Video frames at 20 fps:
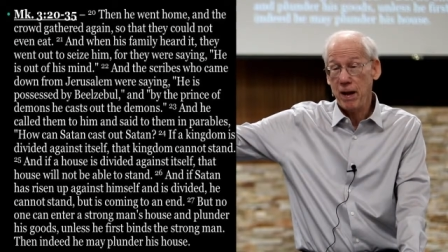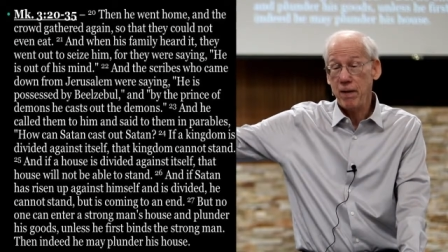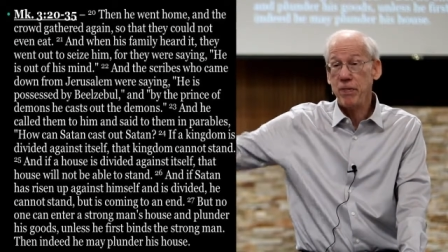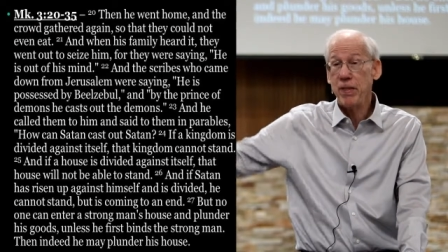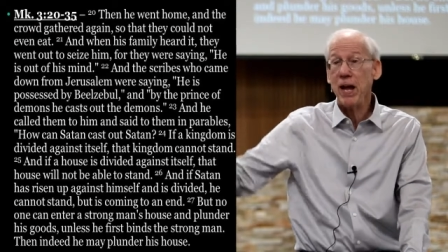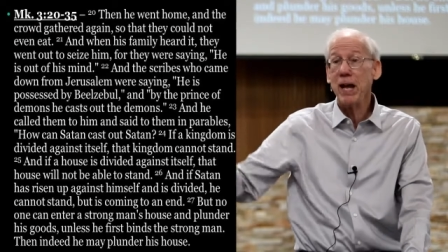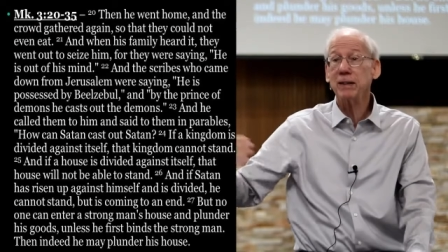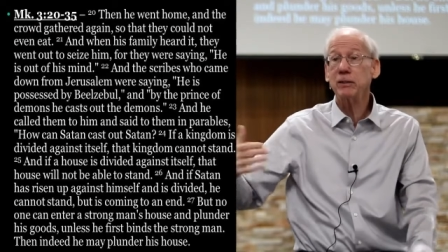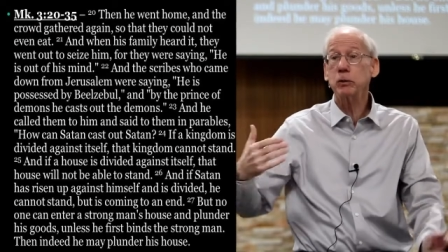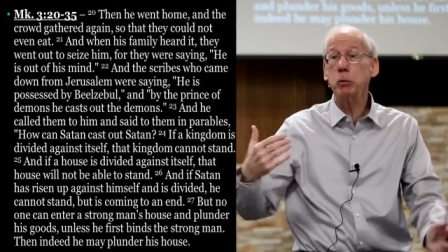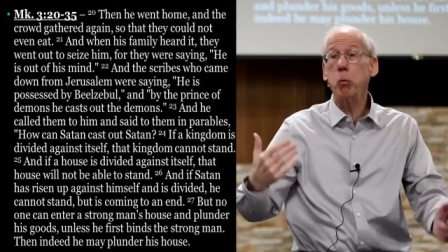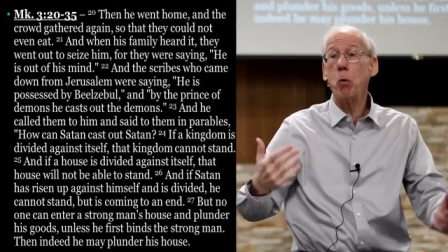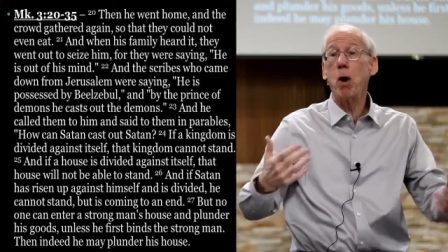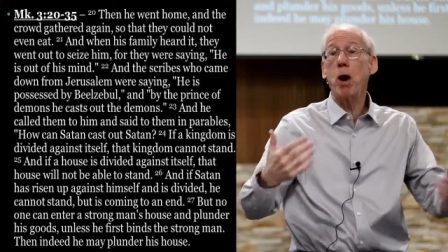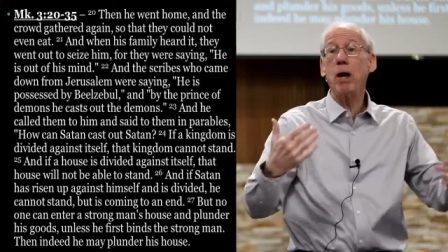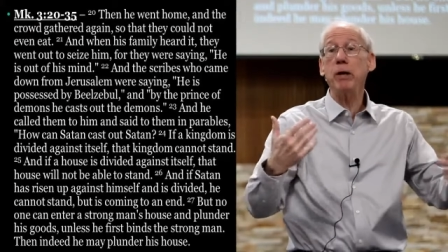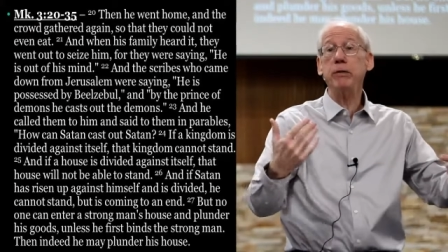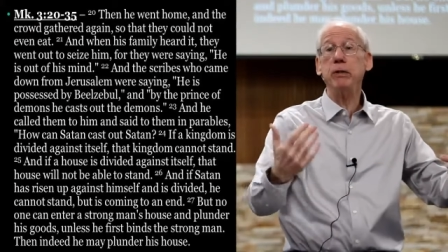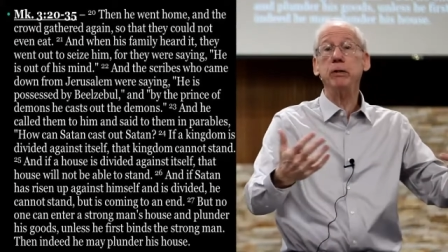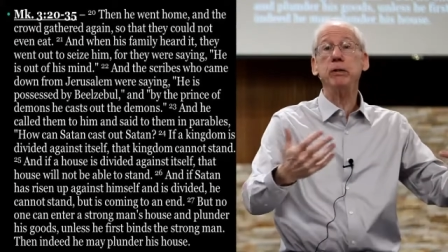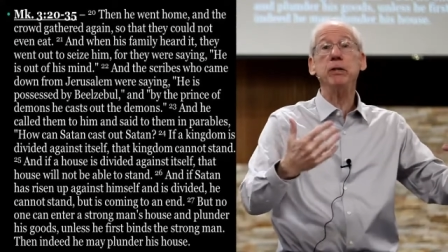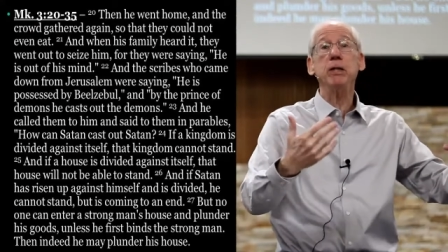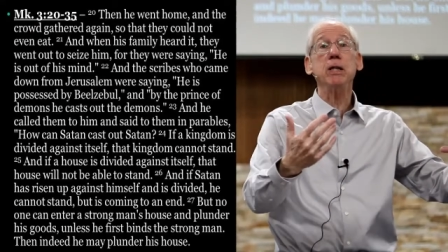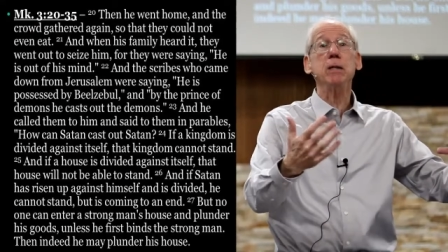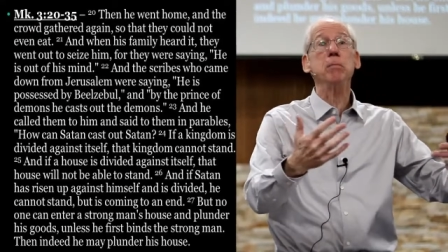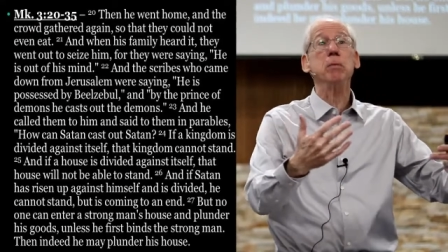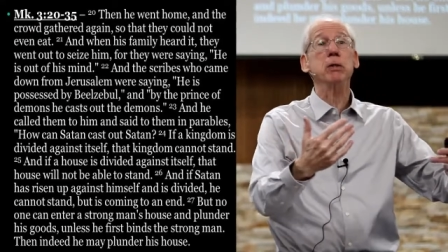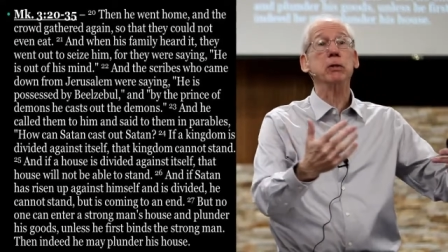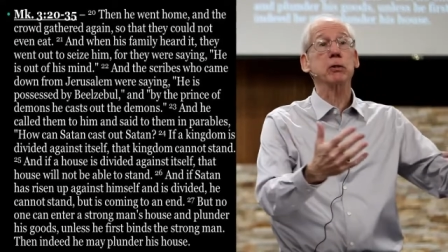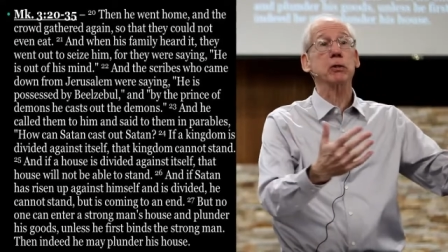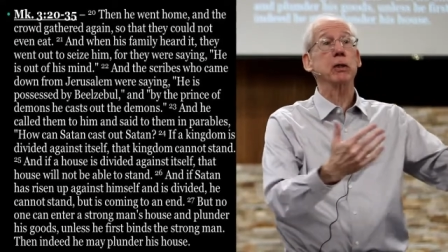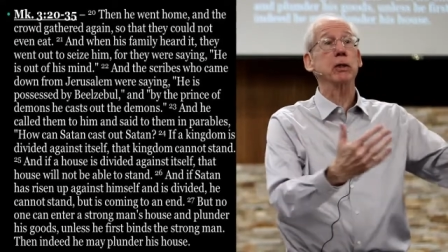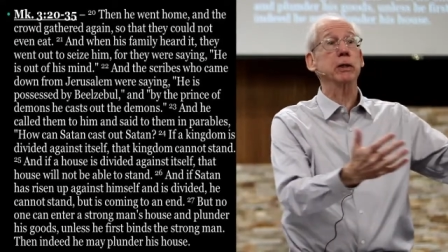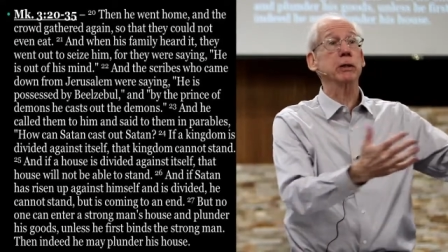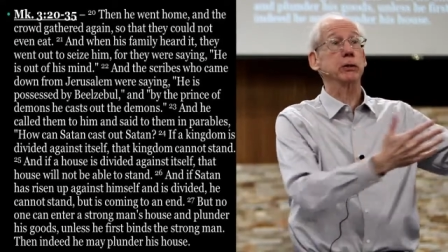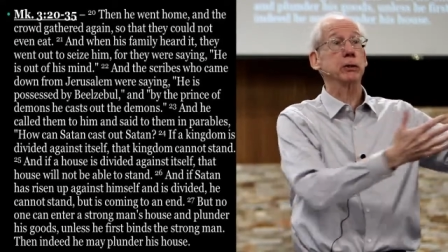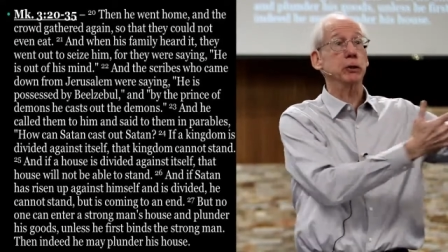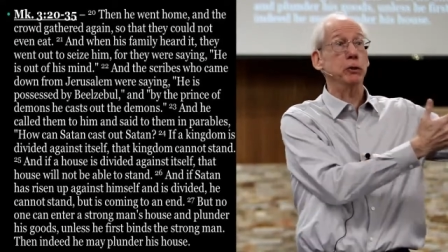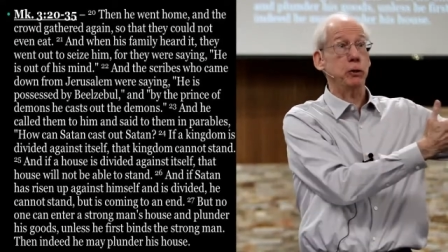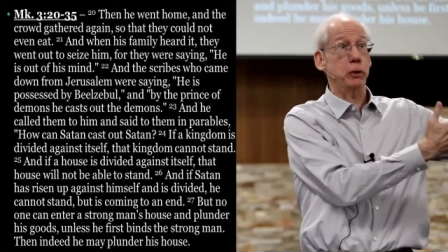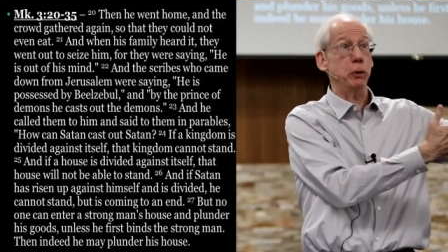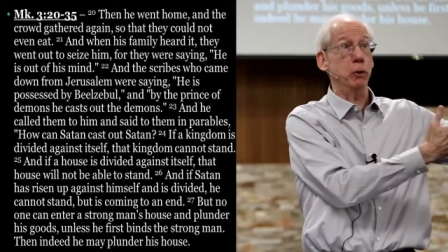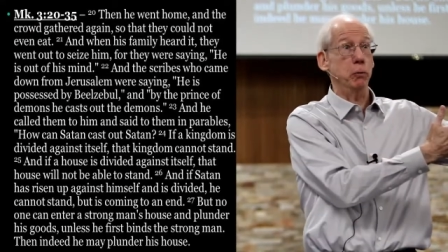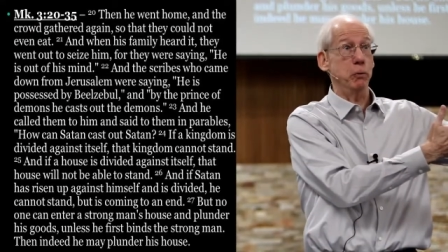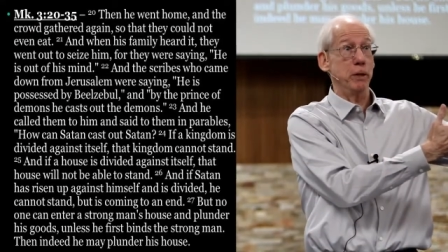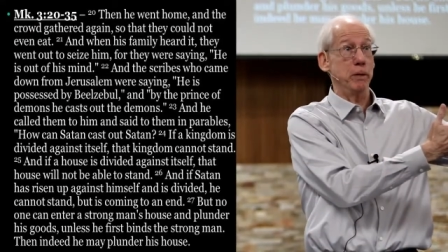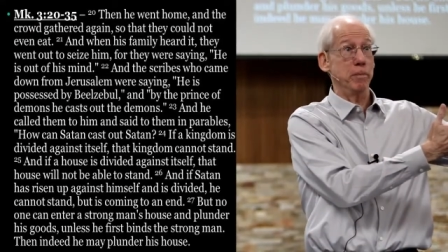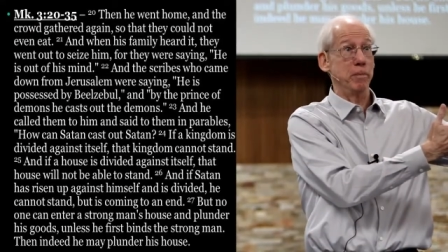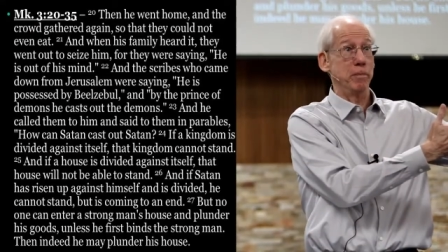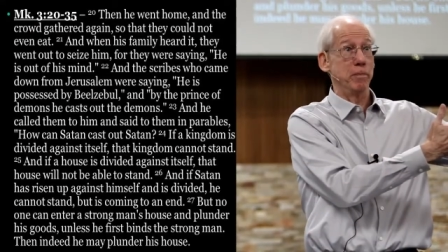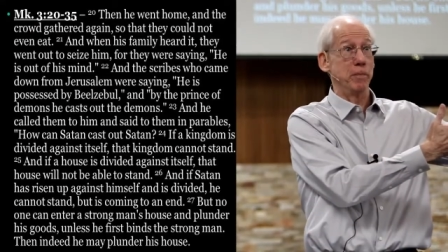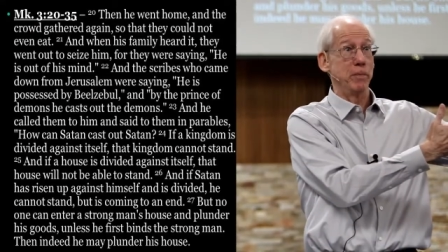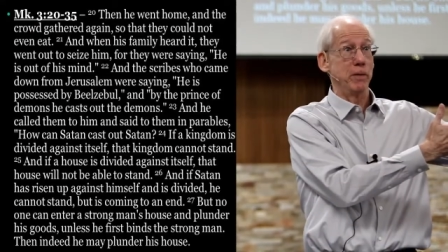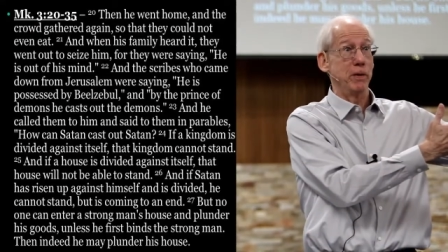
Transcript: And that's why the demons listen to him,